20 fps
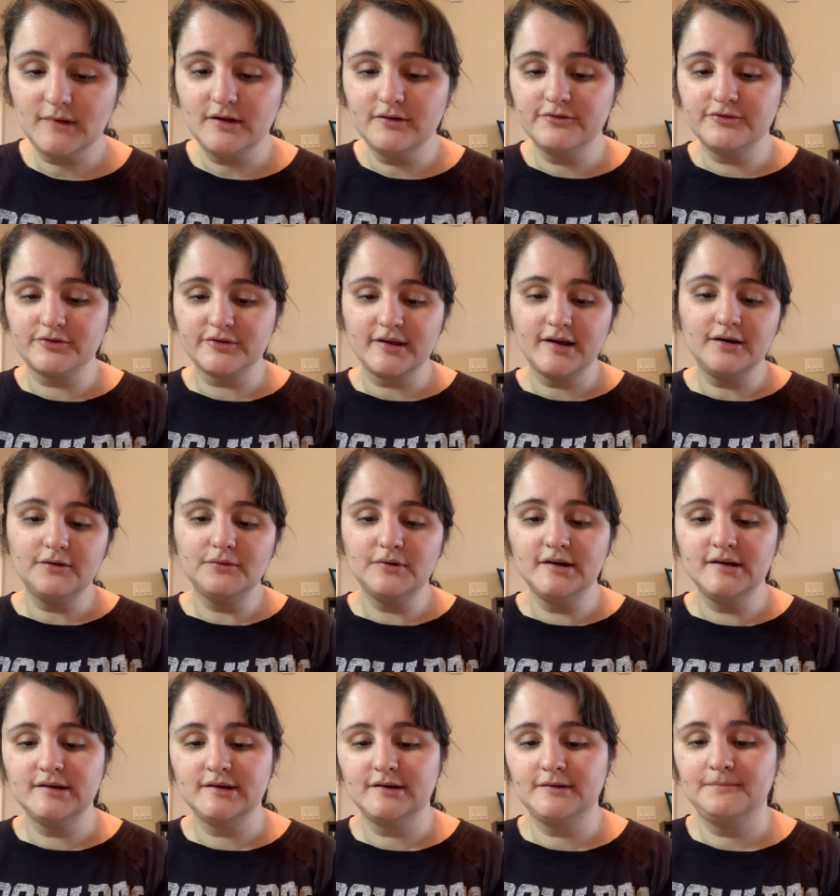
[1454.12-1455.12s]
for that
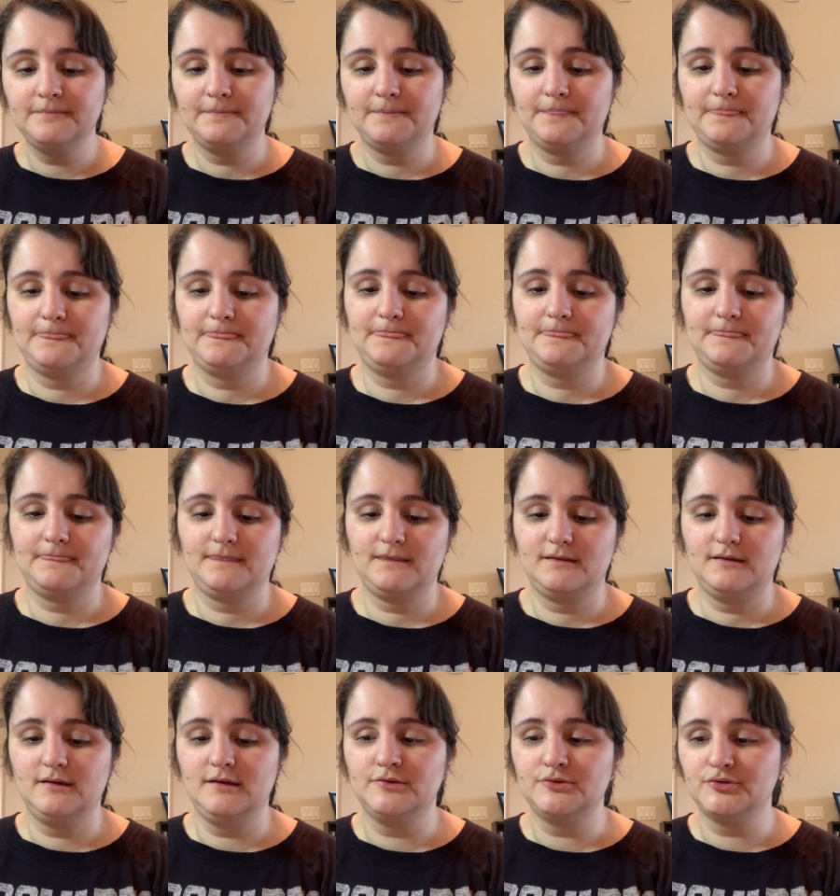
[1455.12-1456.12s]
one,
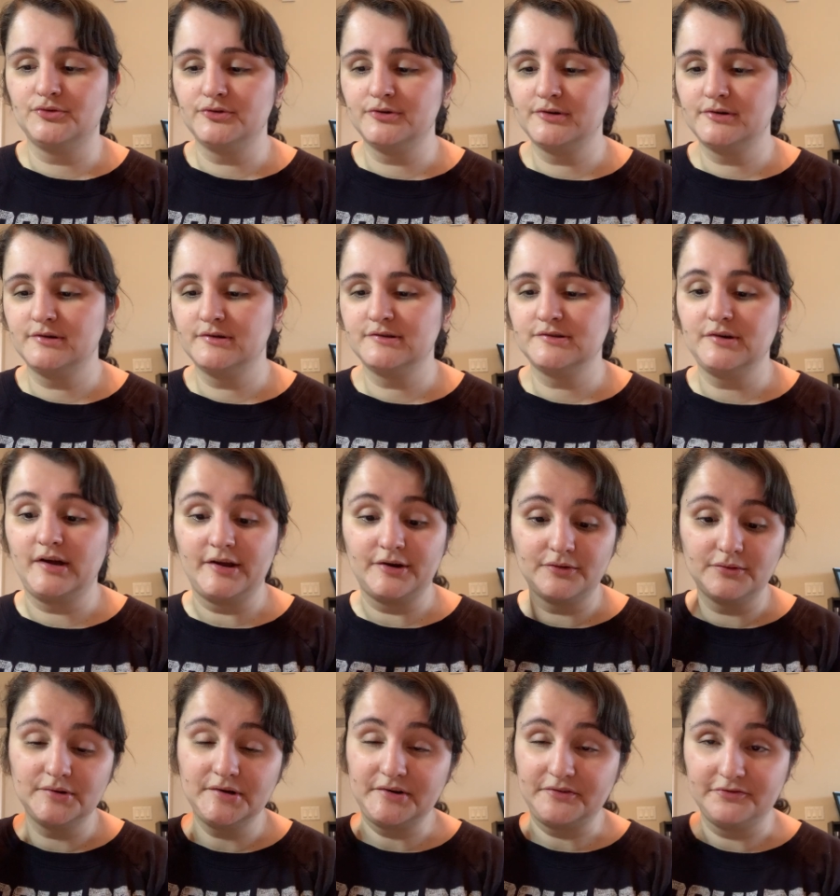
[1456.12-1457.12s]
in order to I don't
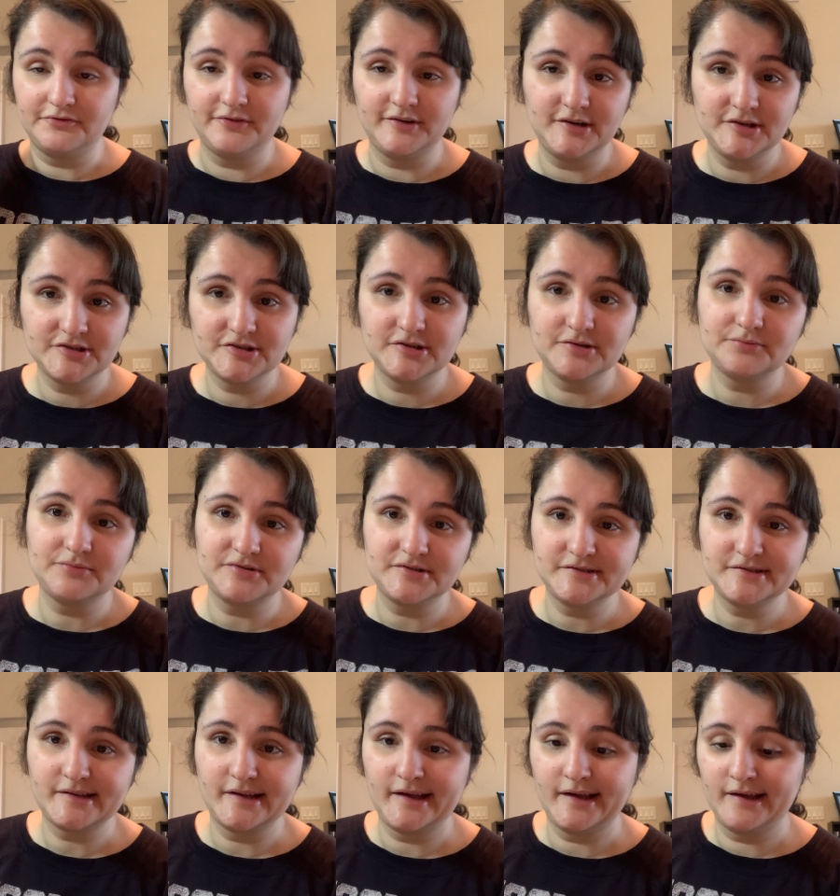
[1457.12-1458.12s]
want to finish it per
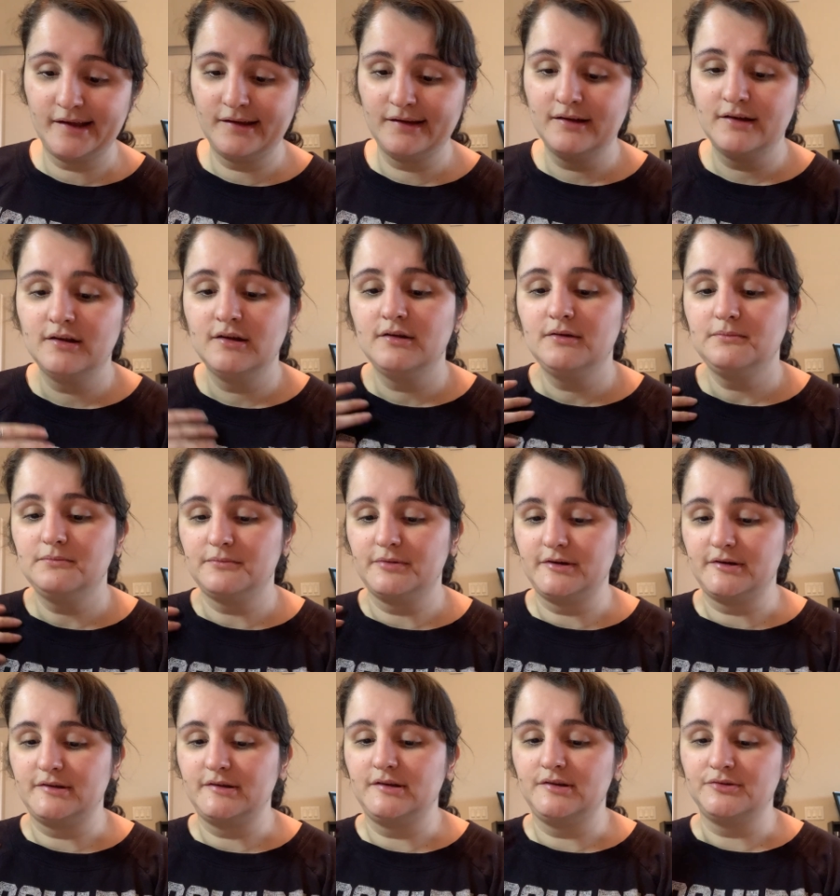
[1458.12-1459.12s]
se,
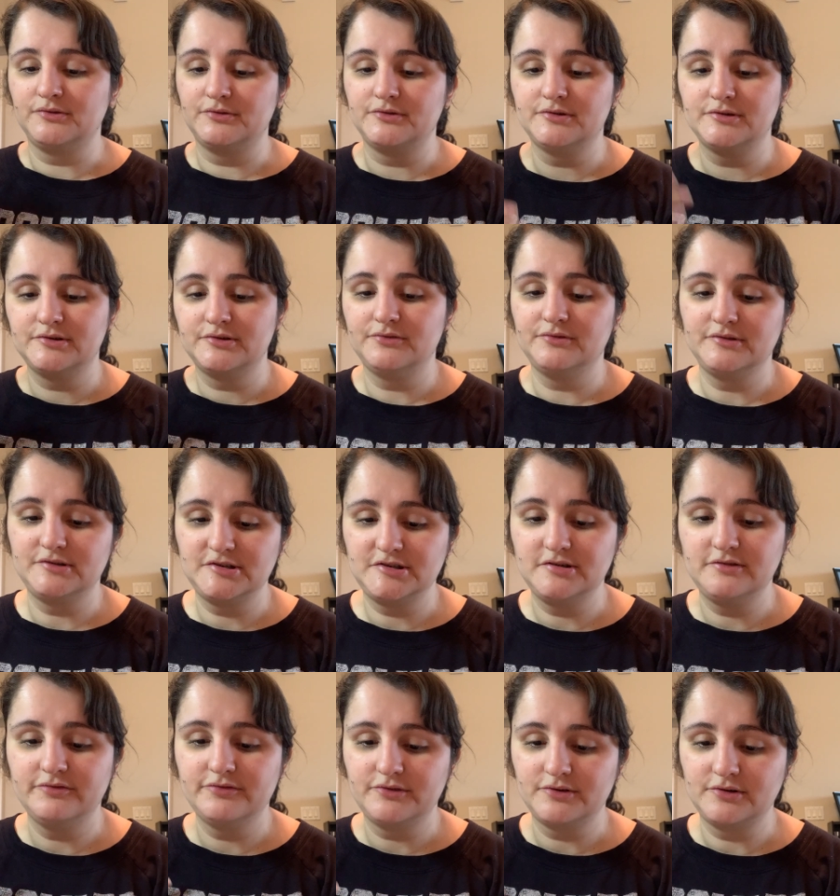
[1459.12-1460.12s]
but in order to
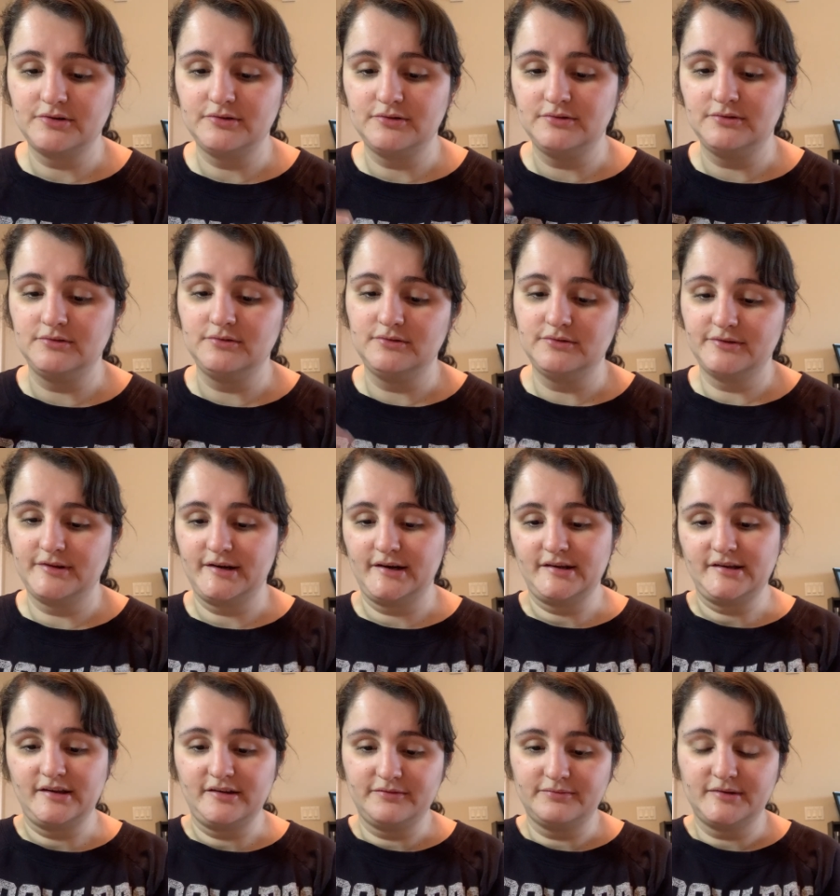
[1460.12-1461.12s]
achieve the goal that I
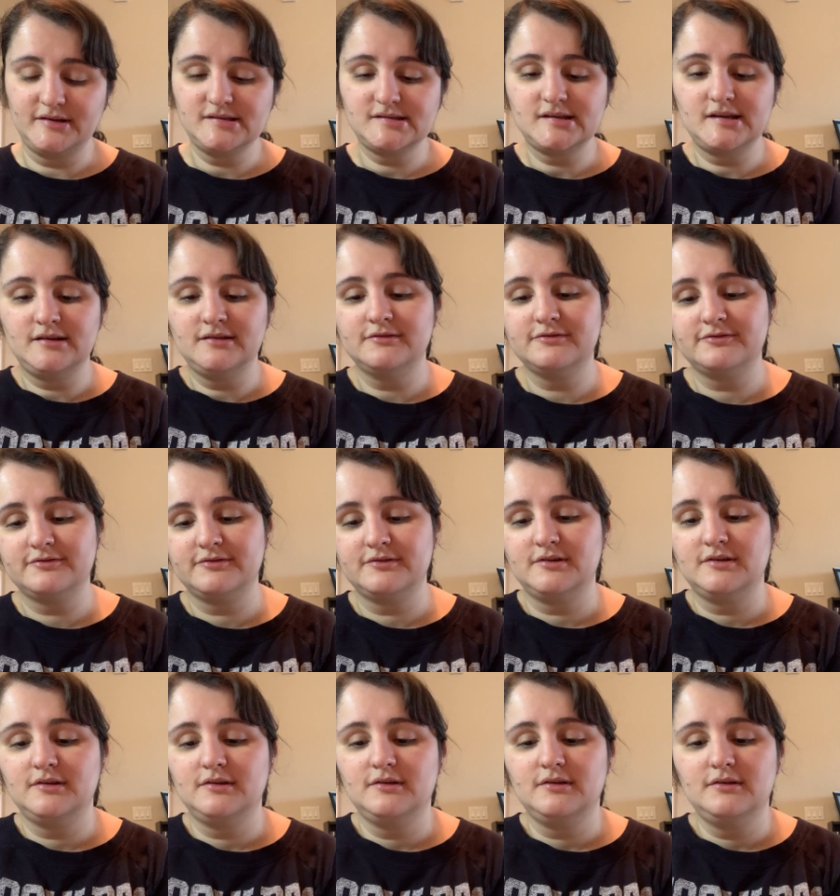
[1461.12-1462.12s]
gave myself,
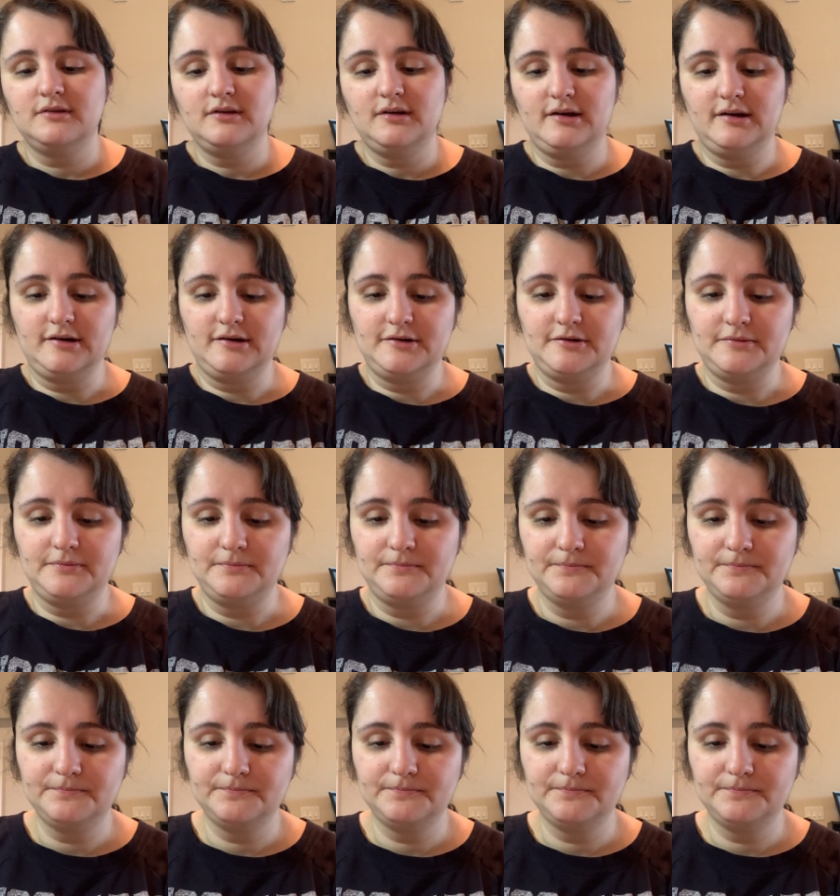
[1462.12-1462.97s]
um,